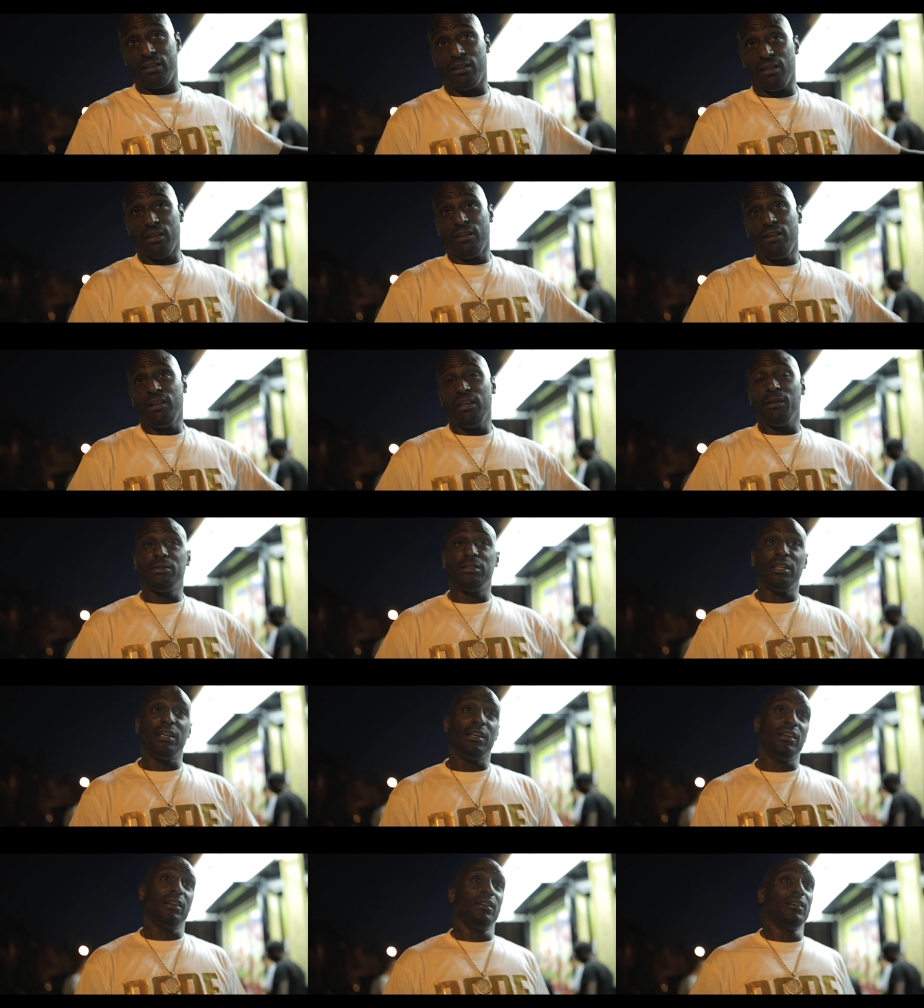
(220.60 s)
You know what I'm
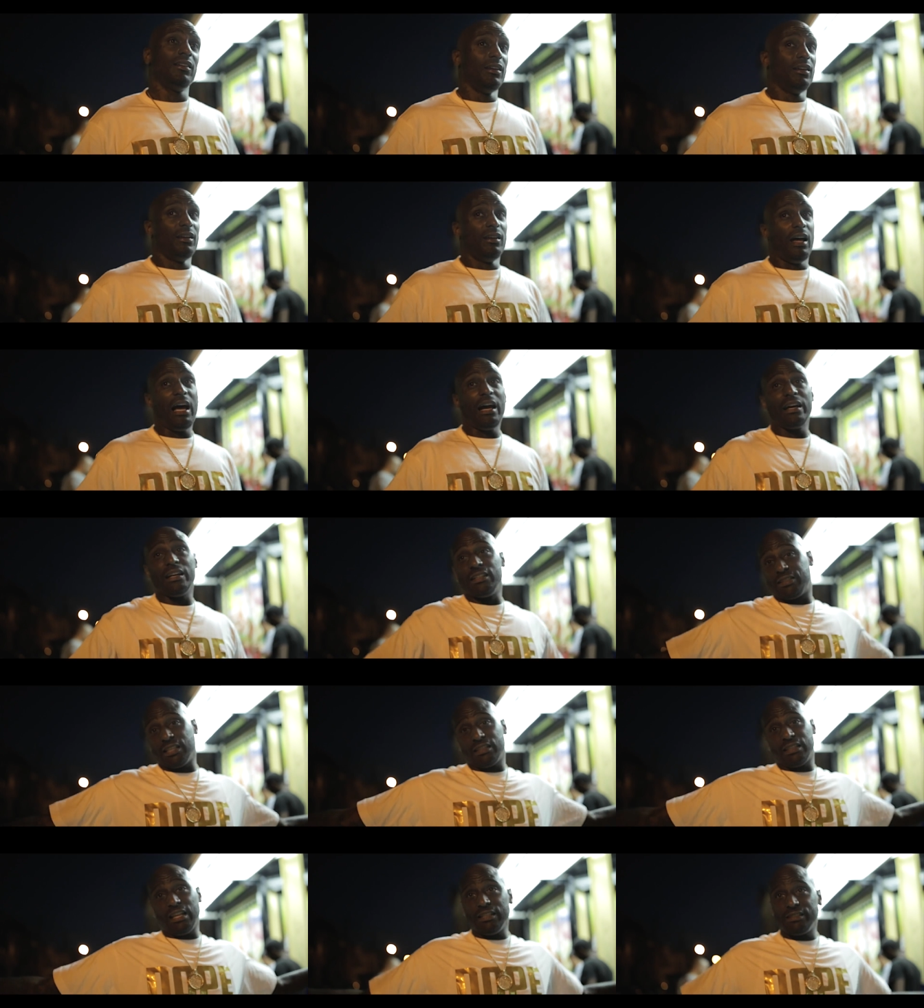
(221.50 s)
saying? I could have
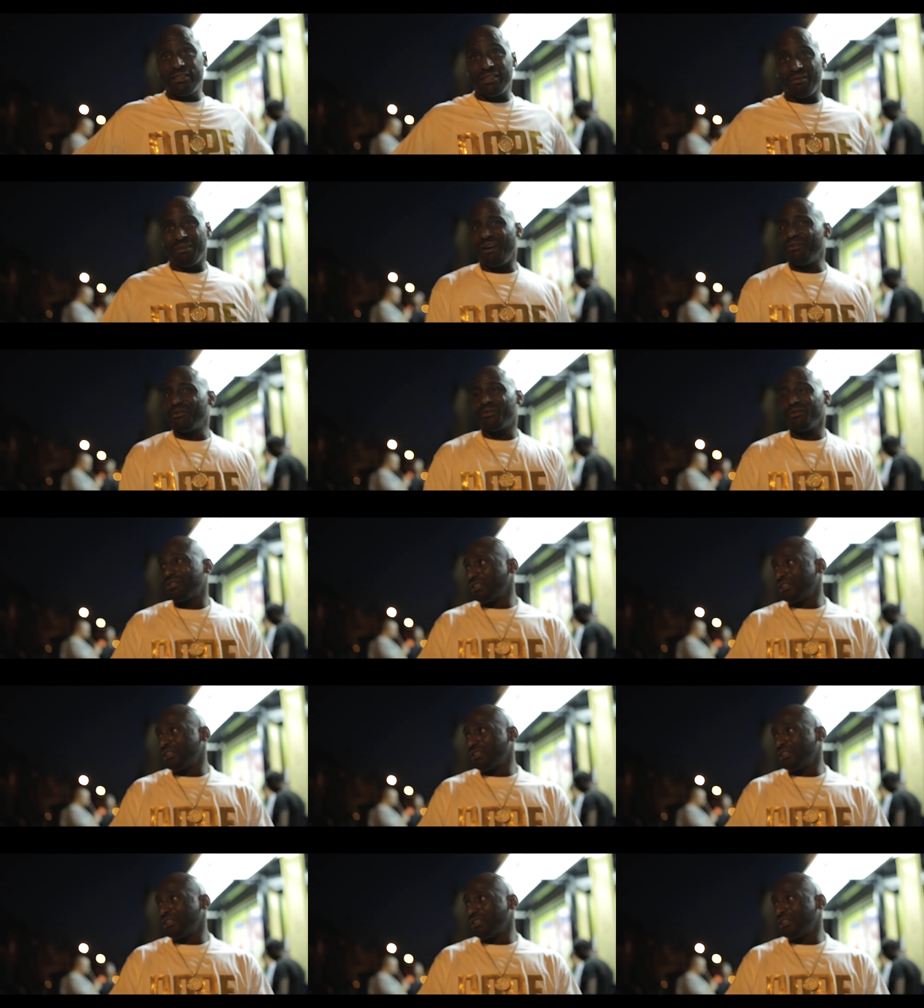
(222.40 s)
took that shit. I don't do